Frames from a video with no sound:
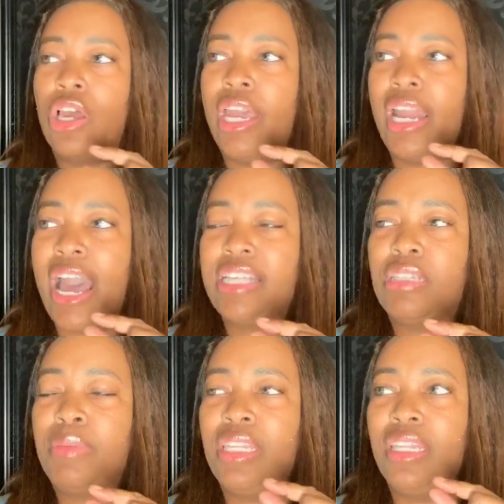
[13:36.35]
it has to
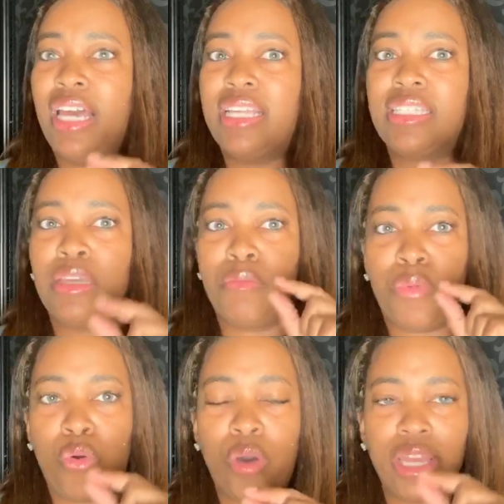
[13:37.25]
be less than
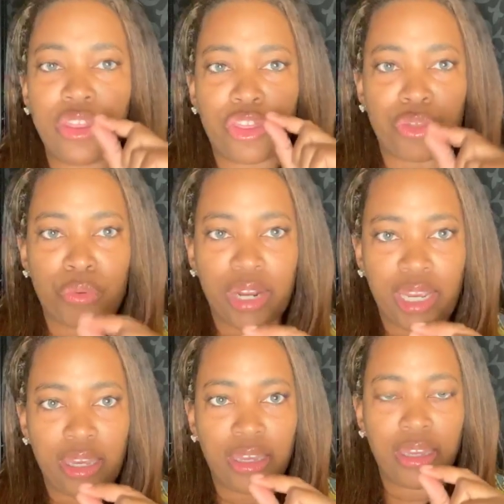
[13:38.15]

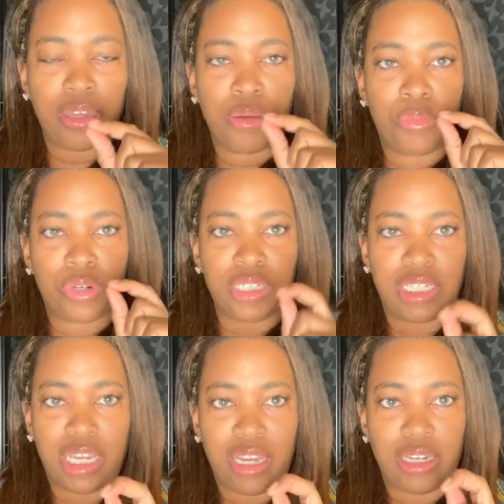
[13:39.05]

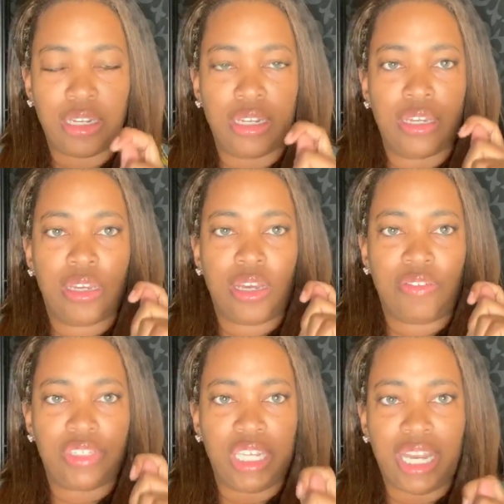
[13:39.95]
0.3%
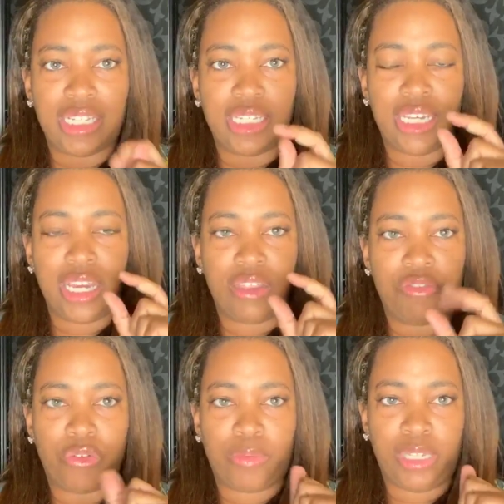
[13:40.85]
of THC in the
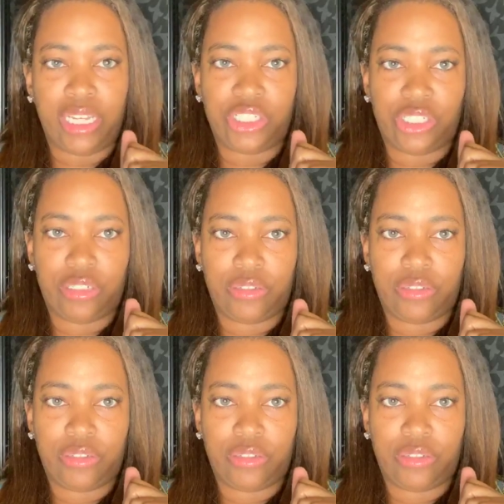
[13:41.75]
formulation.